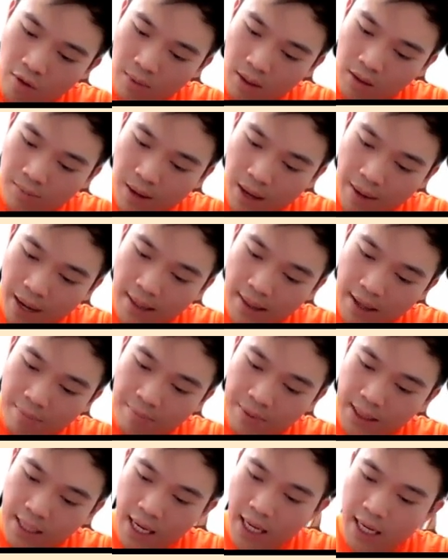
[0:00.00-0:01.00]
you multiply by
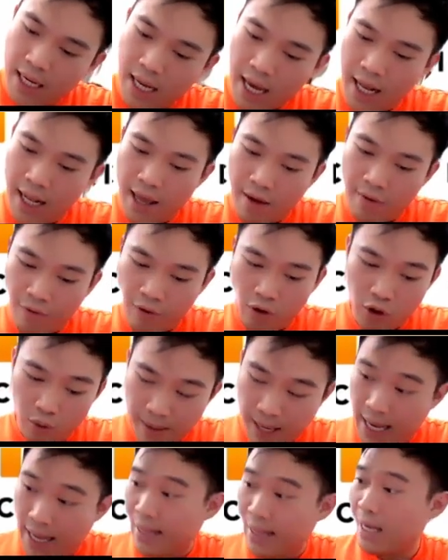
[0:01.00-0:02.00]
10%, and therefore you'll
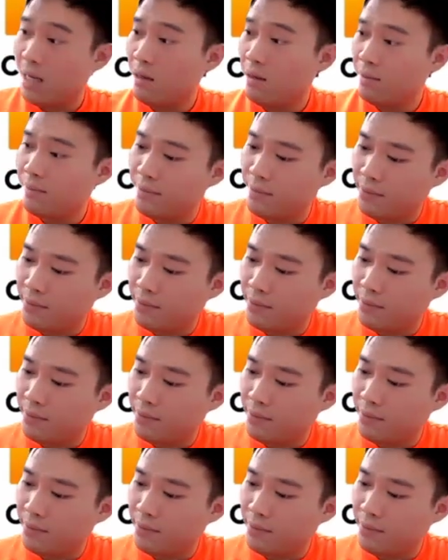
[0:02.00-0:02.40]
be getting